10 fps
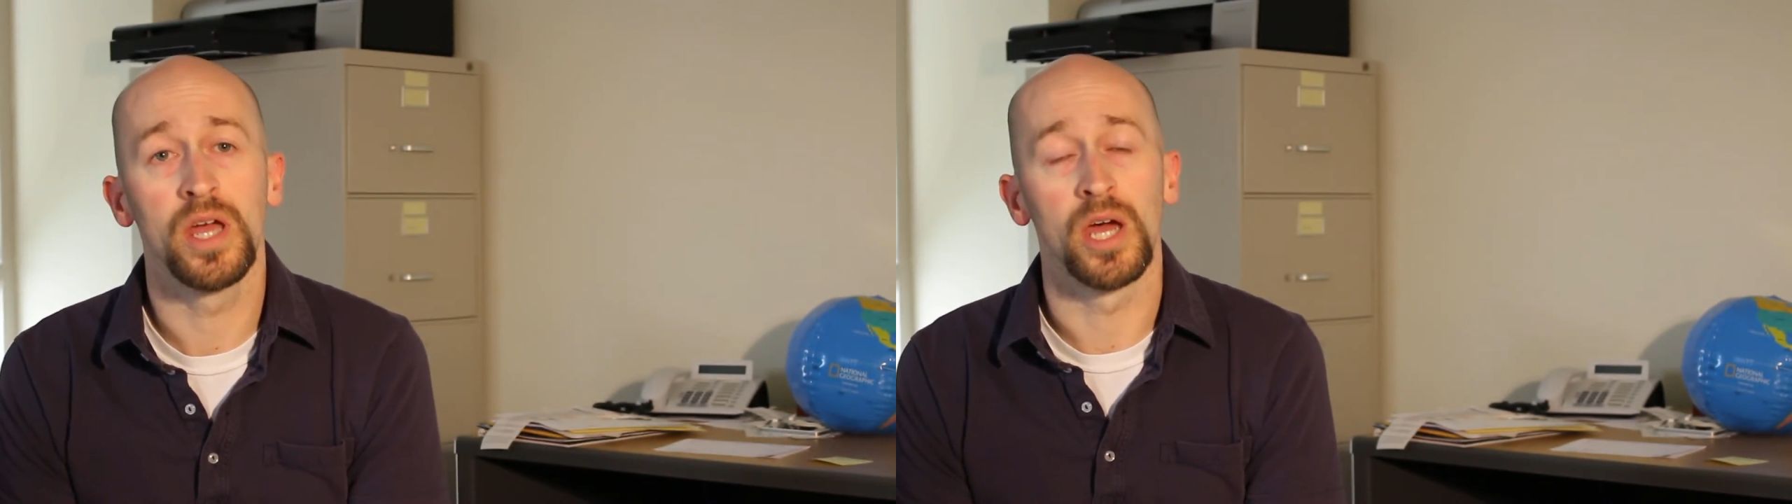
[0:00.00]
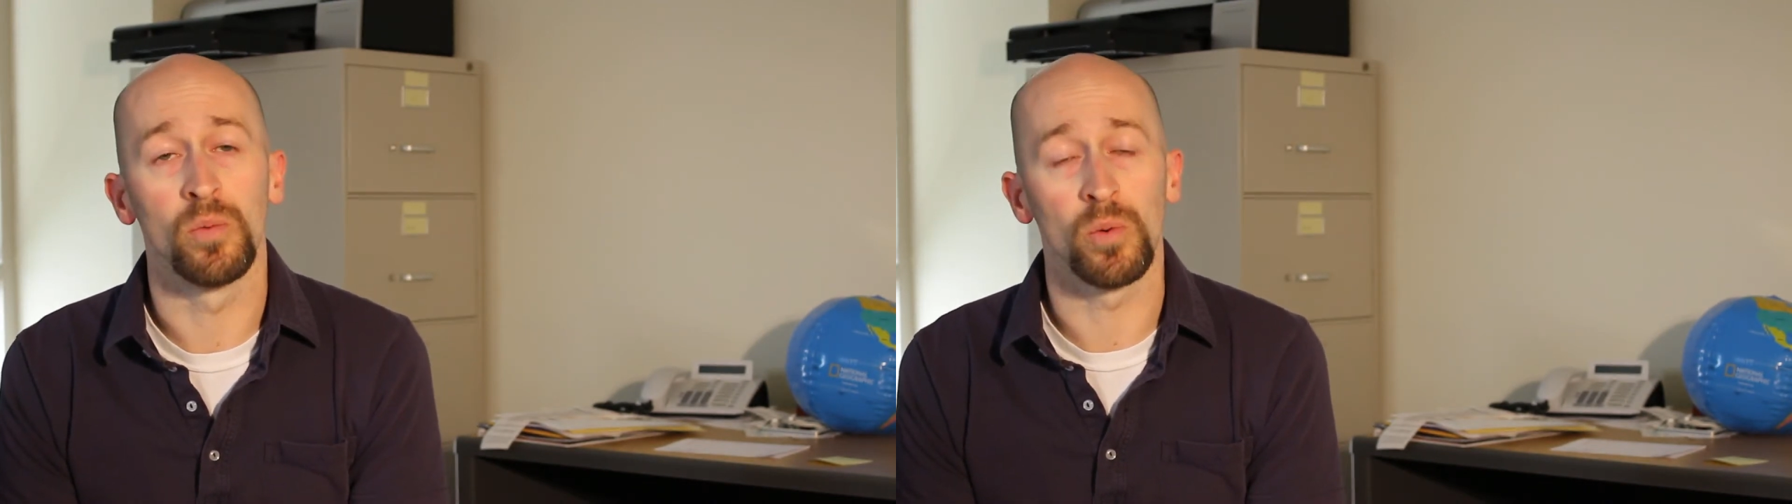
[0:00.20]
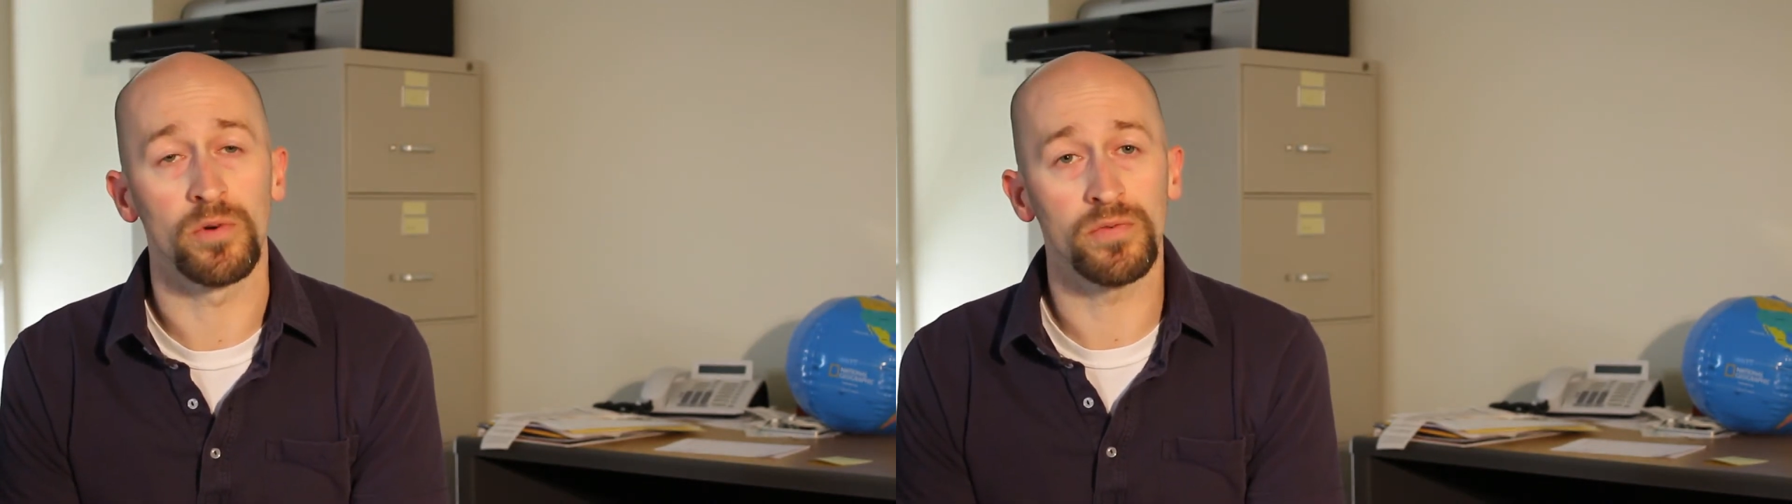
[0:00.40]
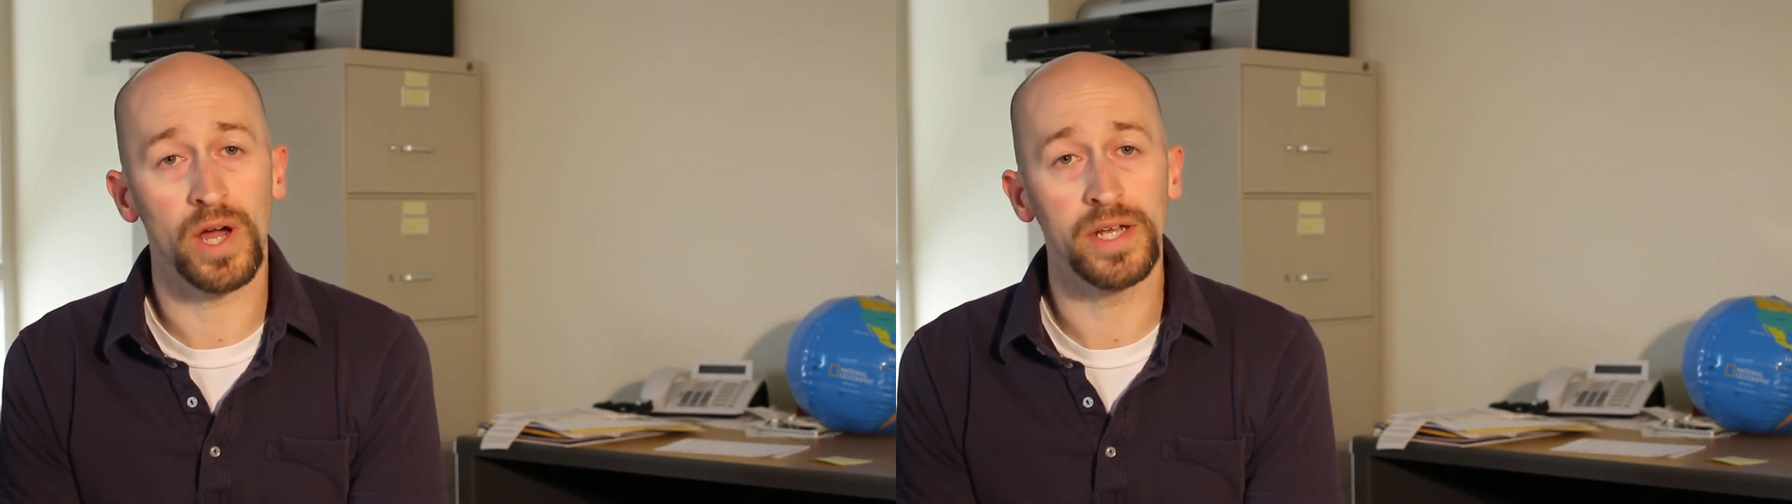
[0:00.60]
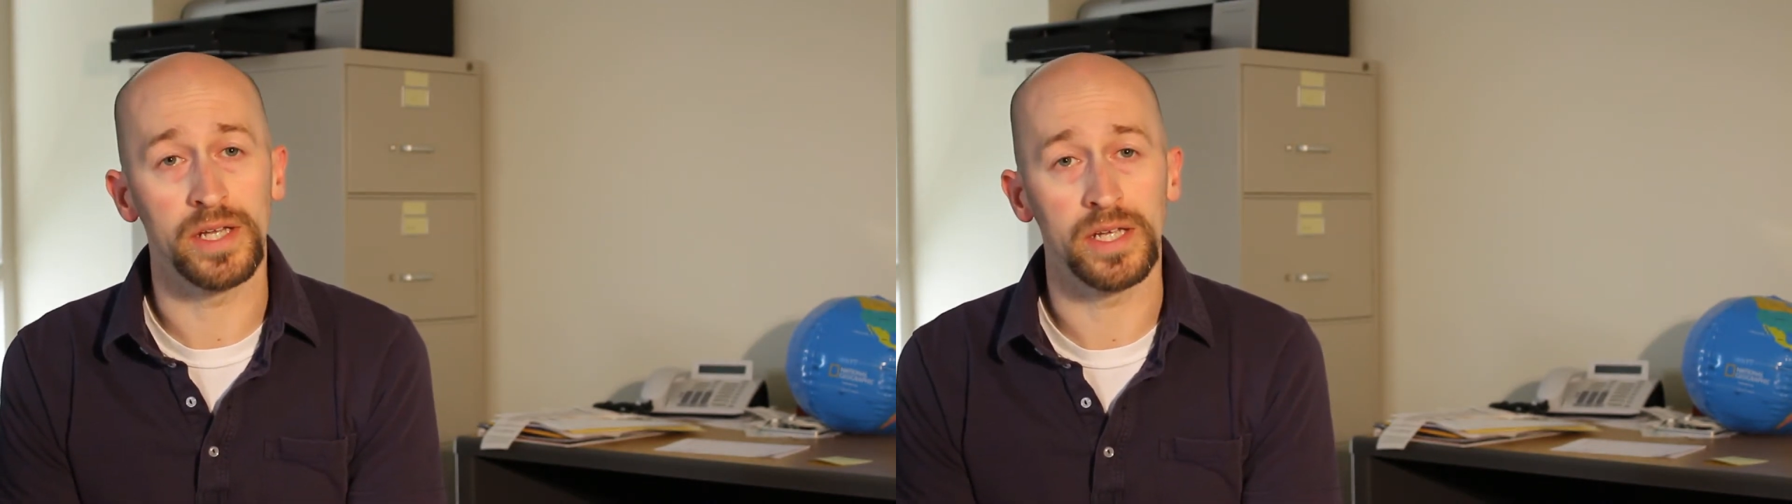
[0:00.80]
And what we're
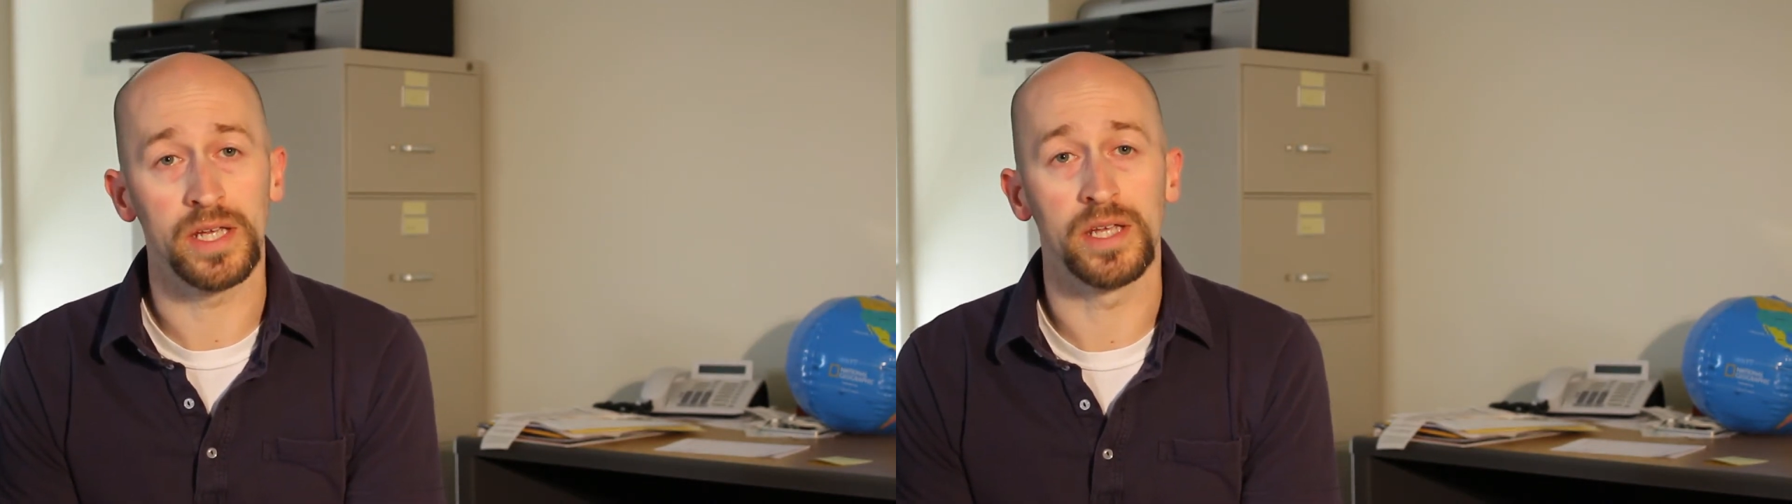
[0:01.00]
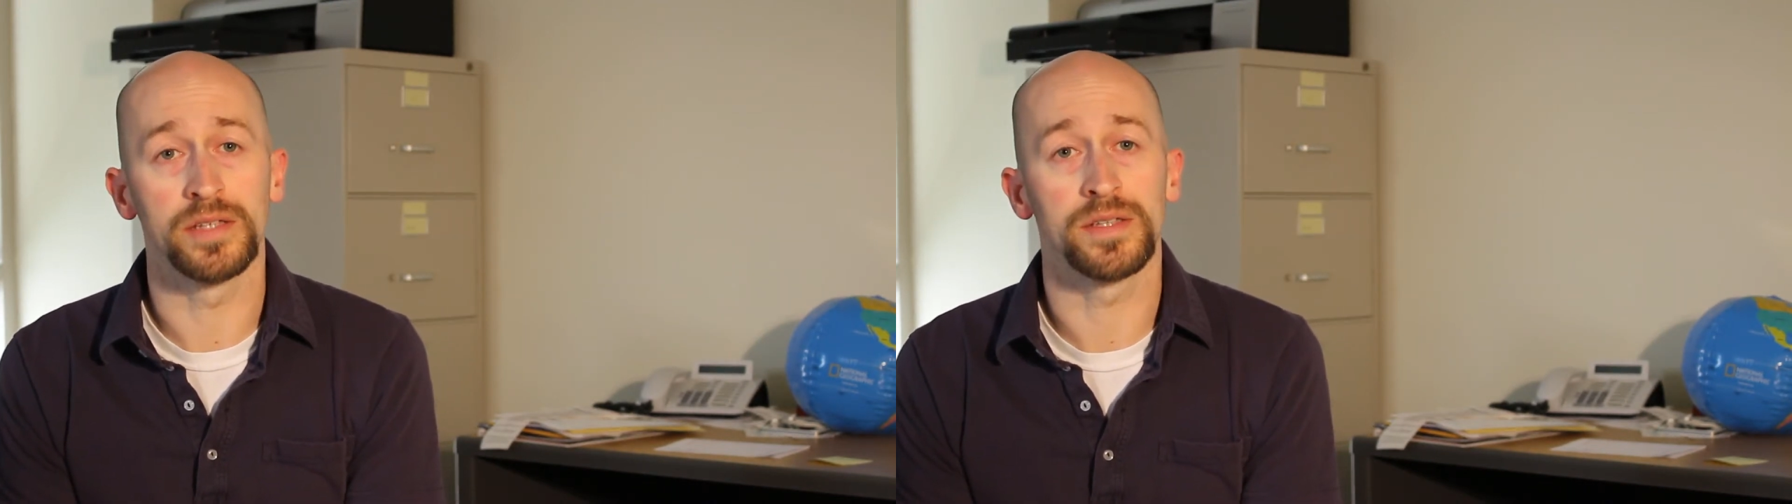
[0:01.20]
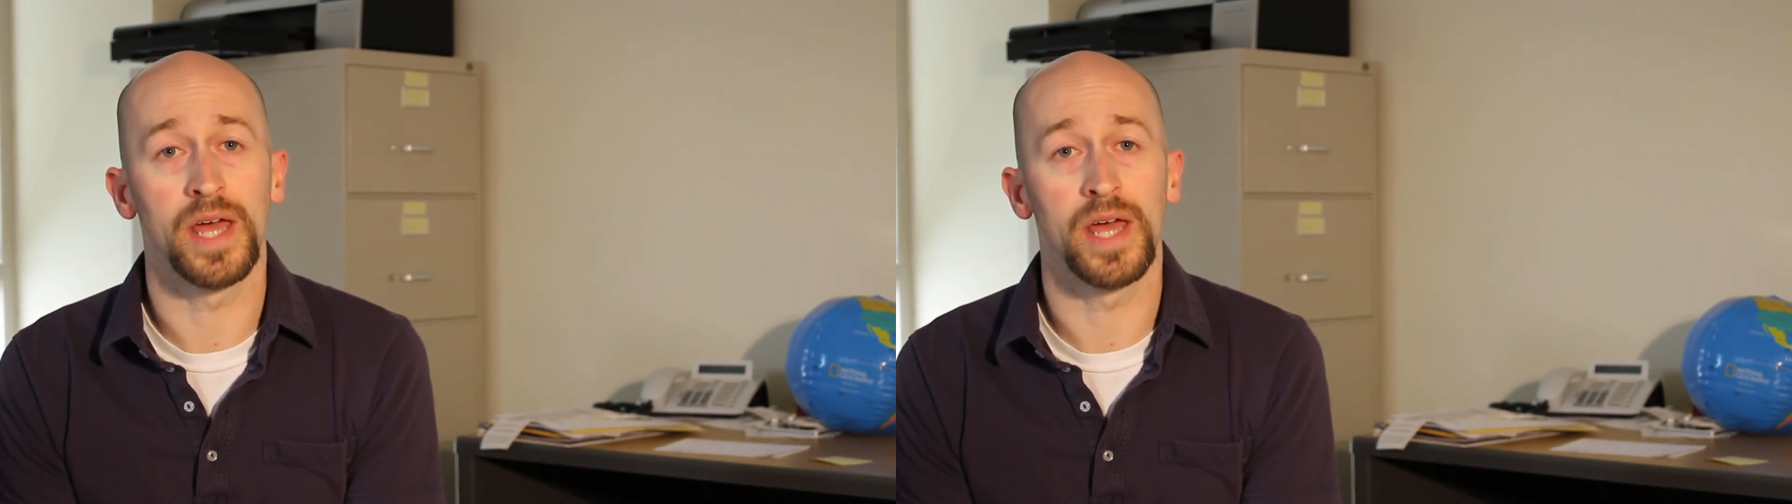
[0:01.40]
finding is